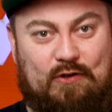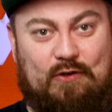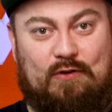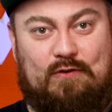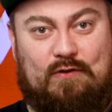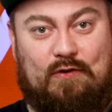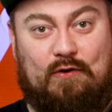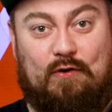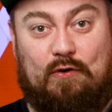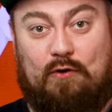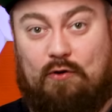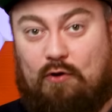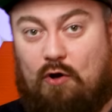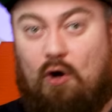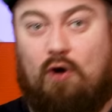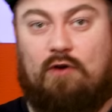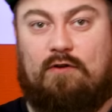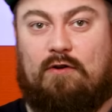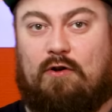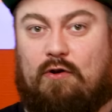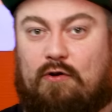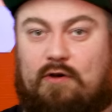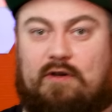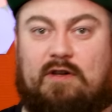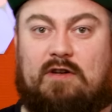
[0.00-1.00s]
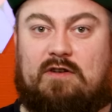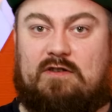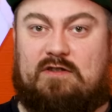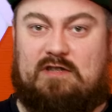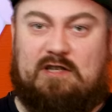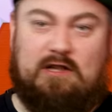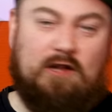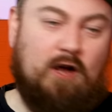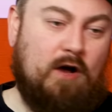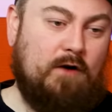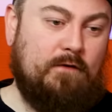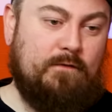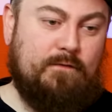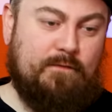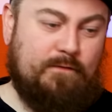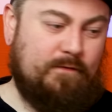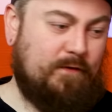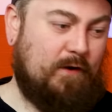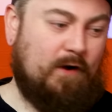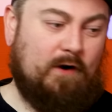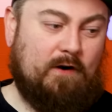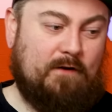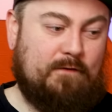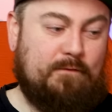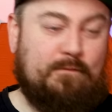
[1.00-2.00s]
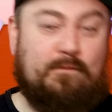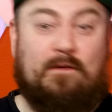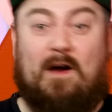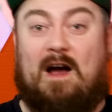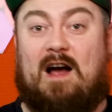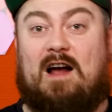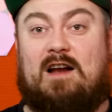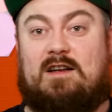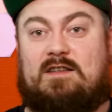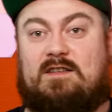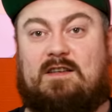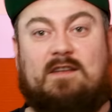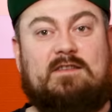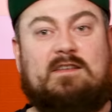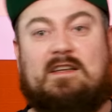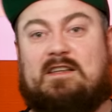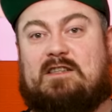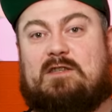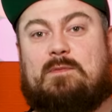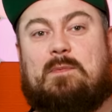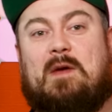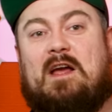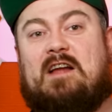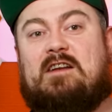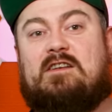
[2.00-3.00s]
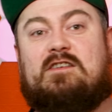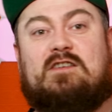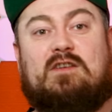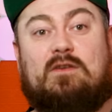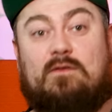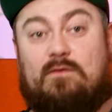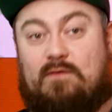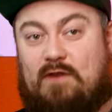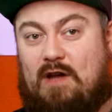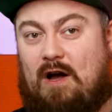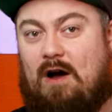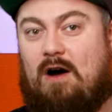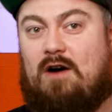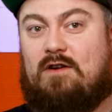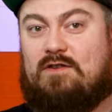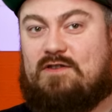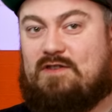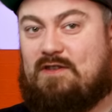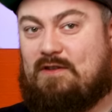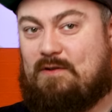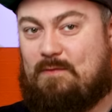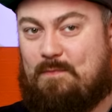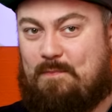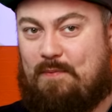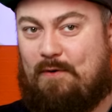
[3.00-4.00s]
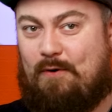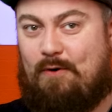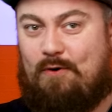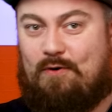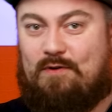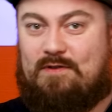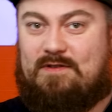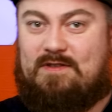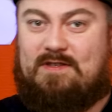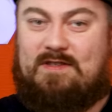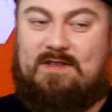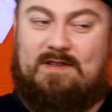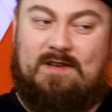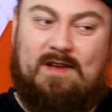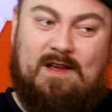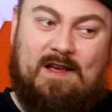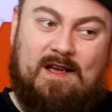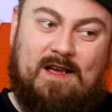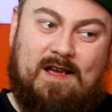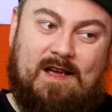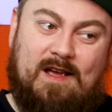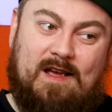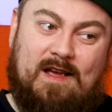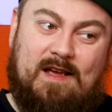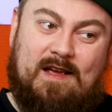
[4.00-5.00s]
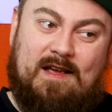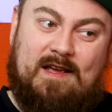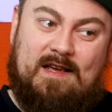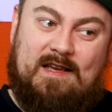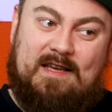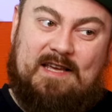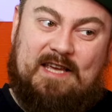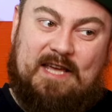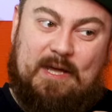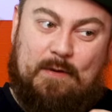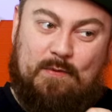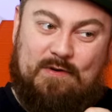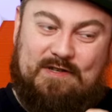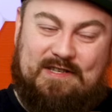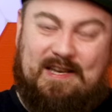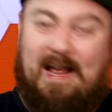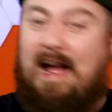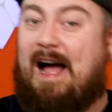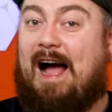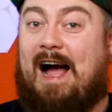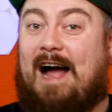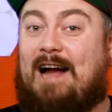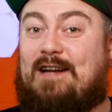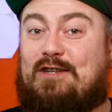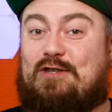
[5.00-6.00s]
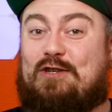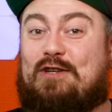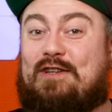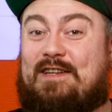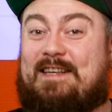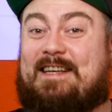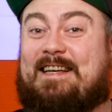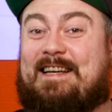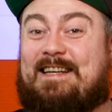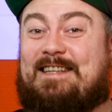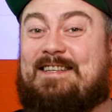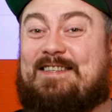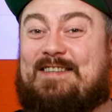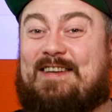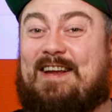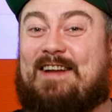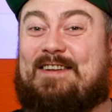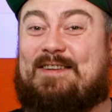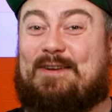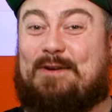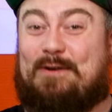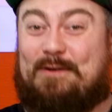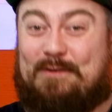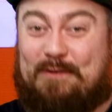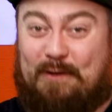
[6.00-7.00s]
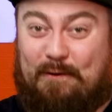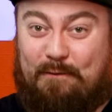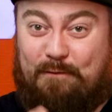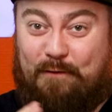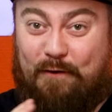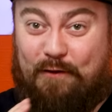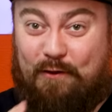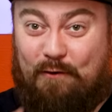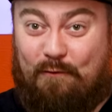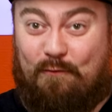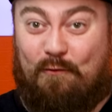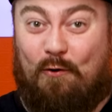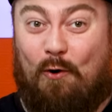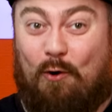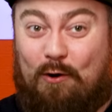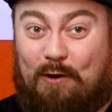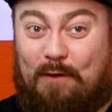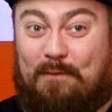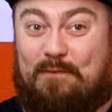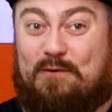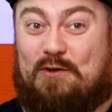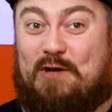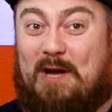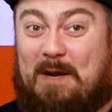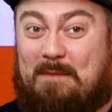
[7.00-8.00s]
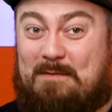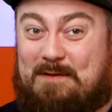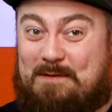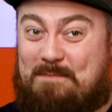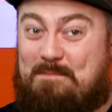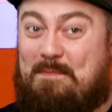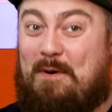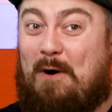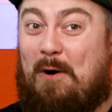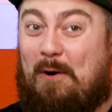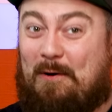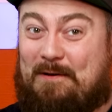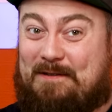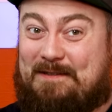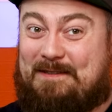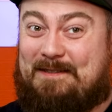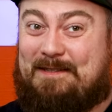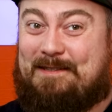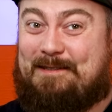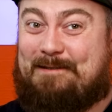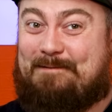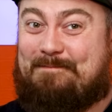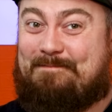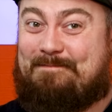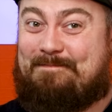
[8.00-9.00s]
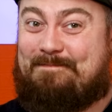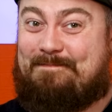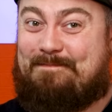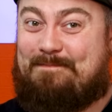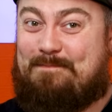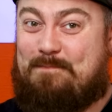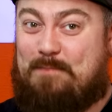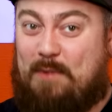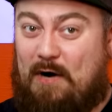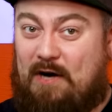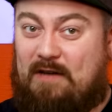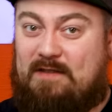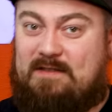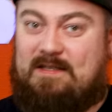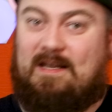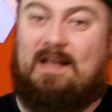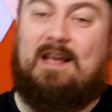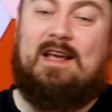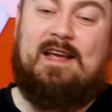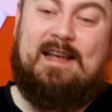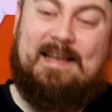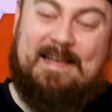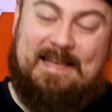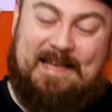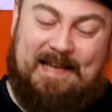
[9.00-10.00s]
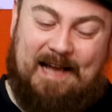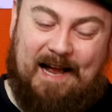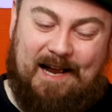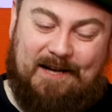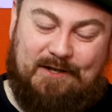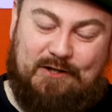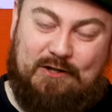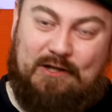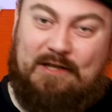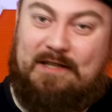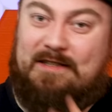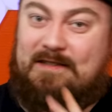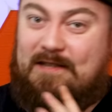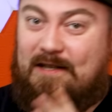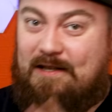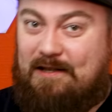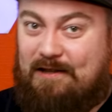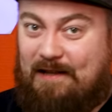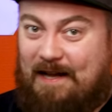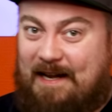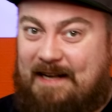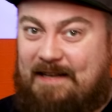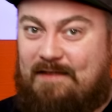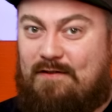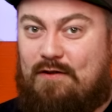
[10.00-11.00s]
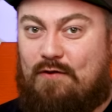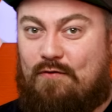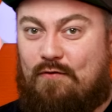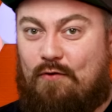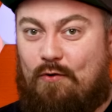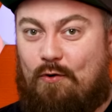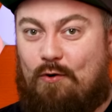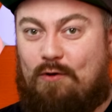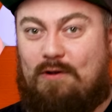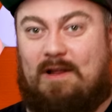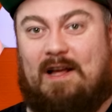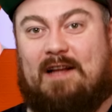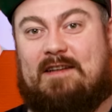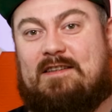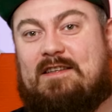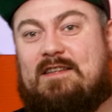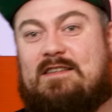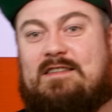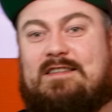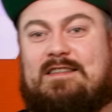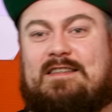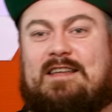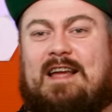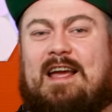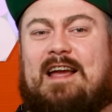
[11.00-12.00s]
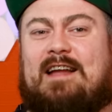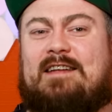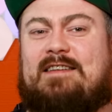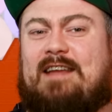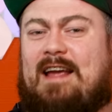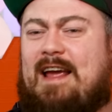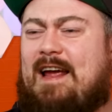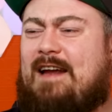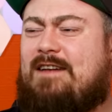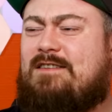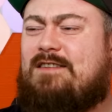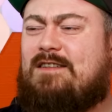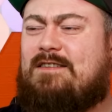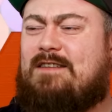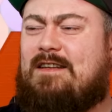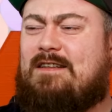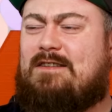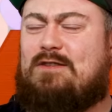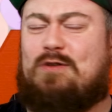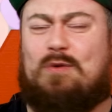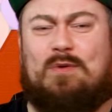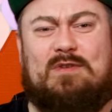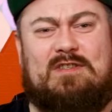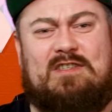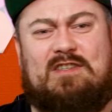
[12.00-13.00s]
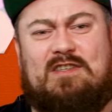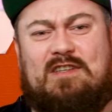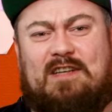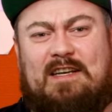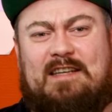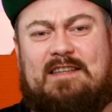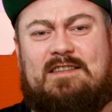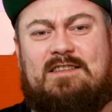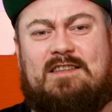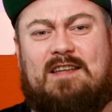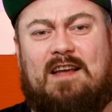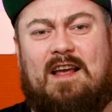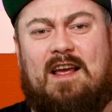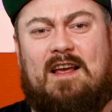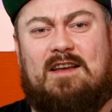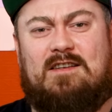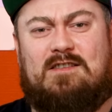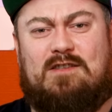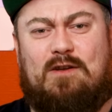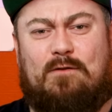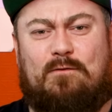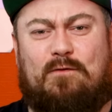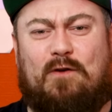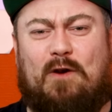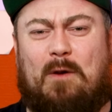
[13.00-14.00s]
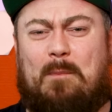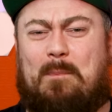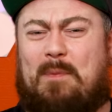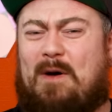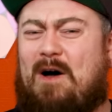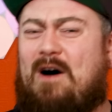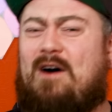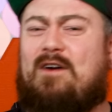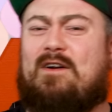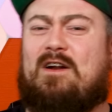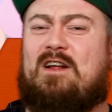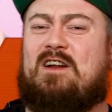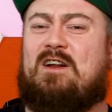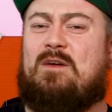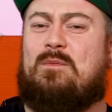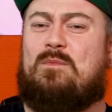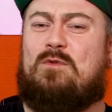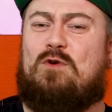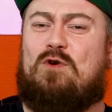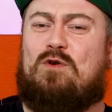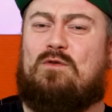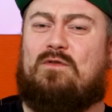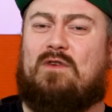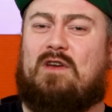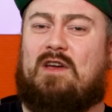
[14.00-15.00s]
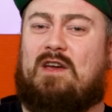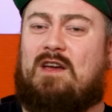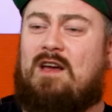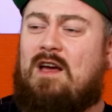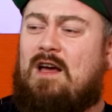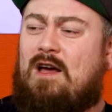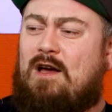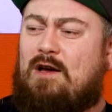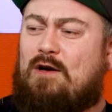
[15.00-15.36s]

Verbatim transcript: due to Lord Lucan's love for fast and expensive cars and boats, he was actually considered for the role of James Bond. But he actually declined the role and instead entered into a screen test for a part in a movie